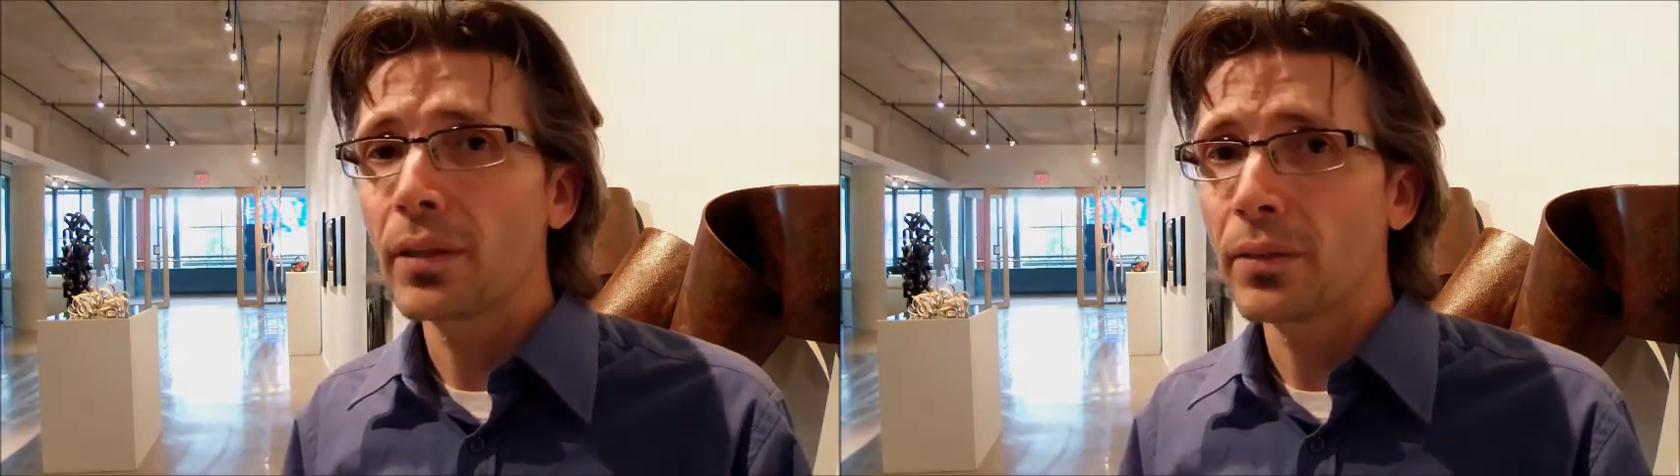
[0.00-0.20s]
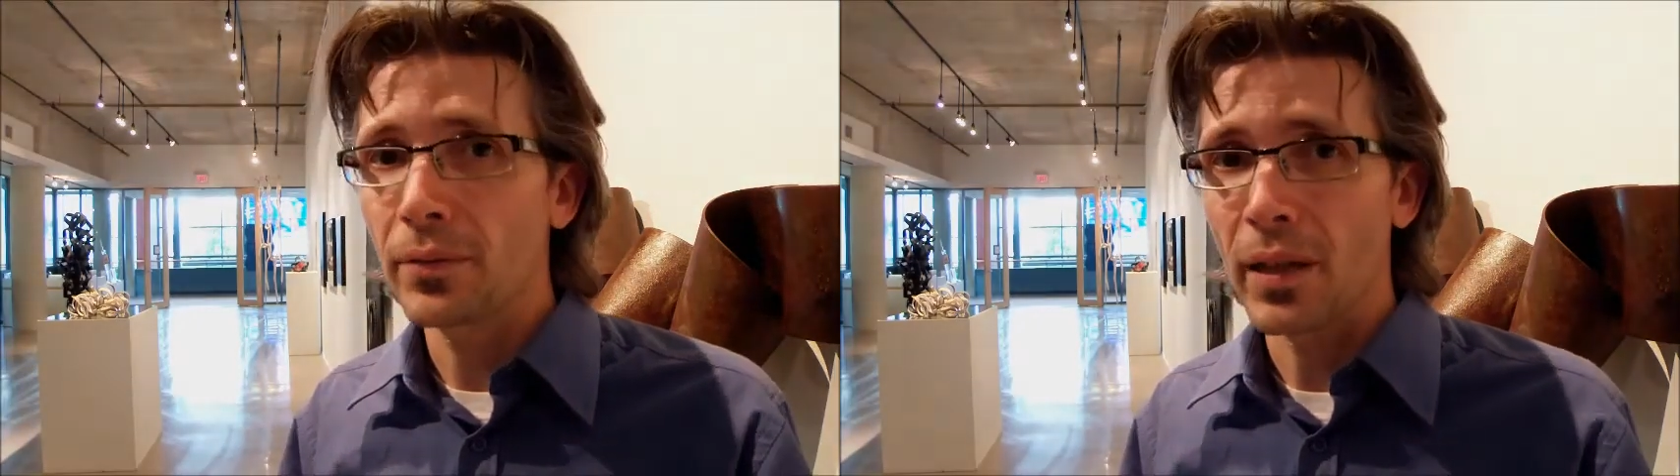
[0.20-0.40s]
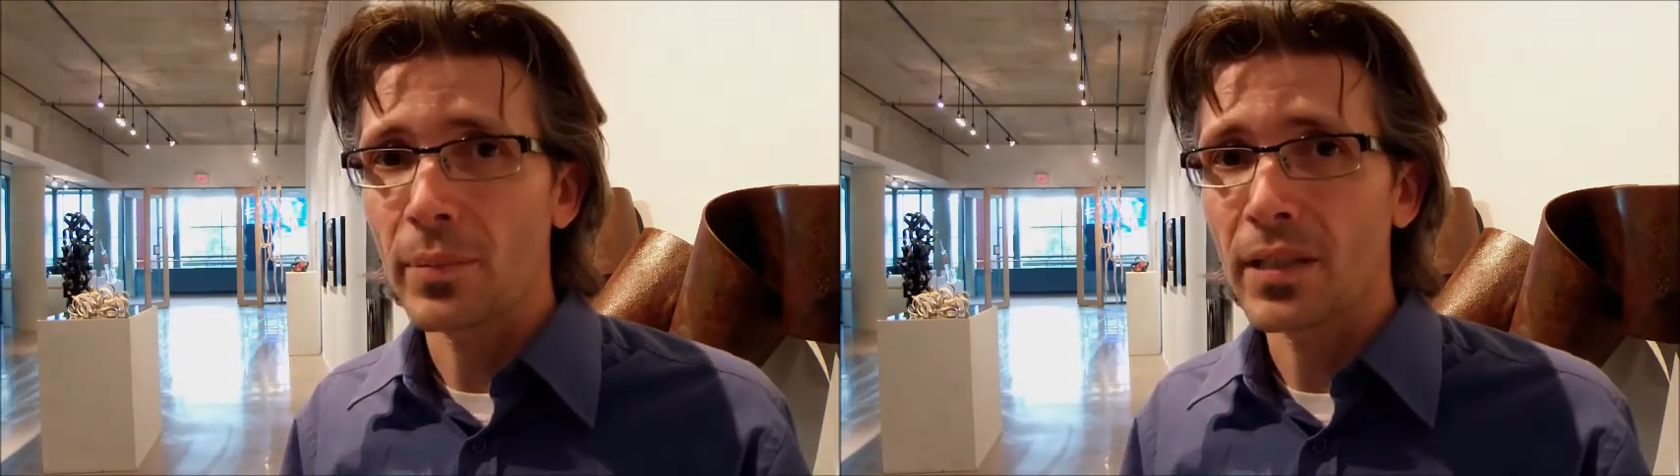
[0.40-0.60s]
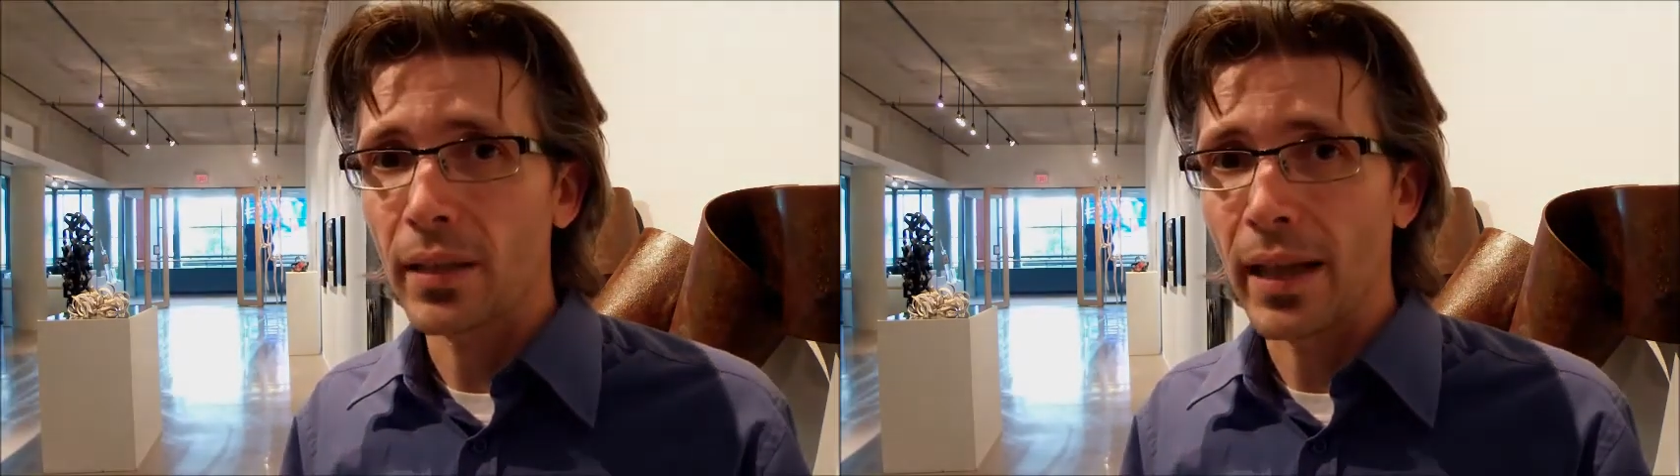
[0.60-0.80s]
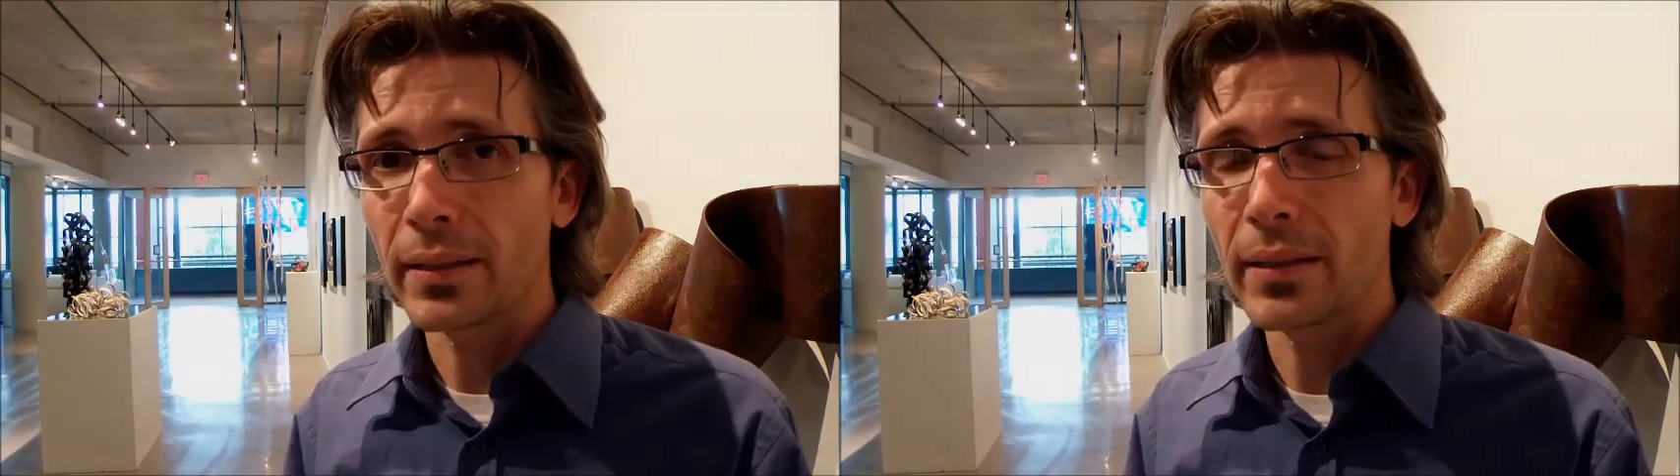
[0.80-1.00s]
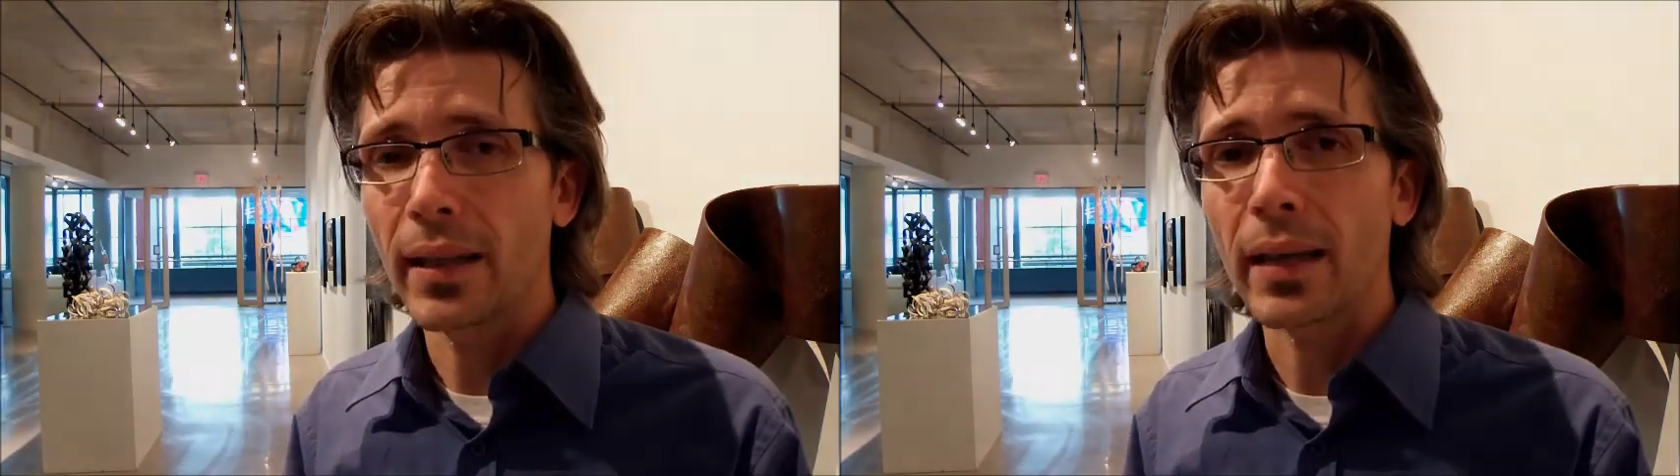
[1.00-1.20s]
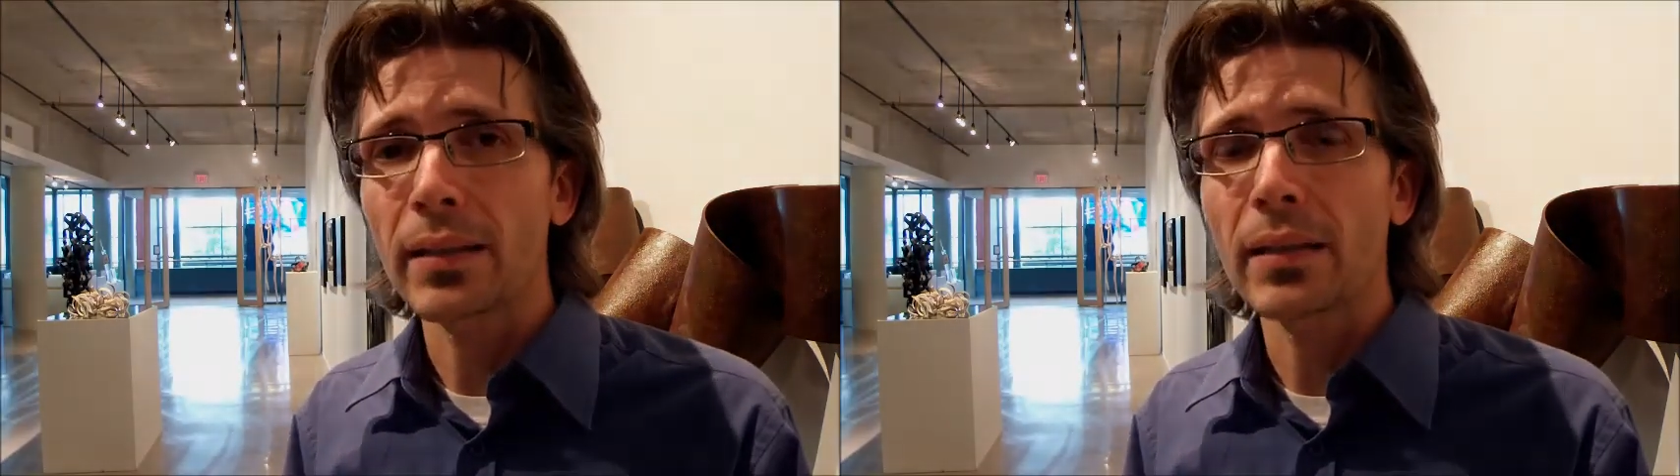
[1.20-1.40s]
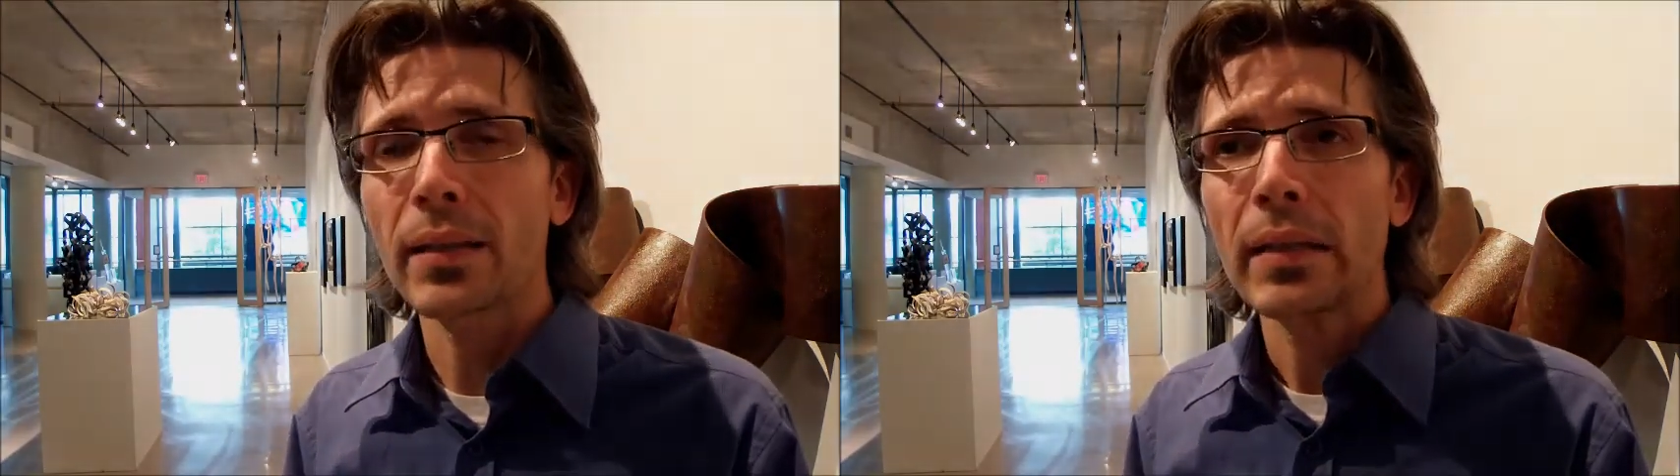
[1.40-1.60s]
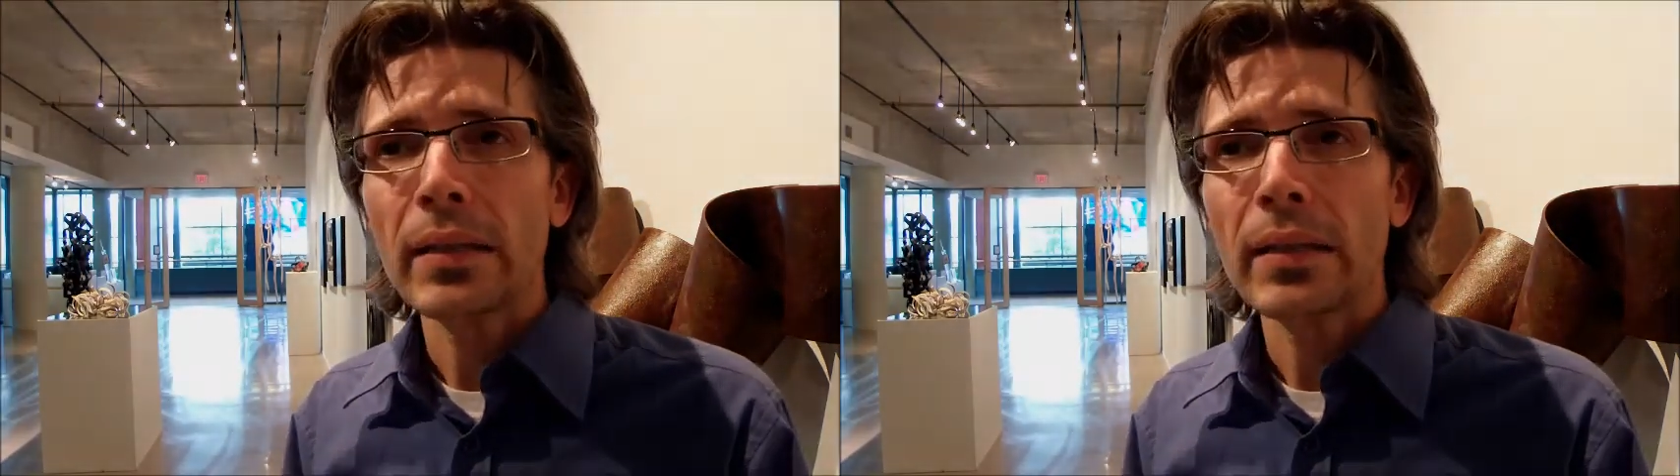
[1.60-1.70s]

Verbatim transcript: the famous Latin text.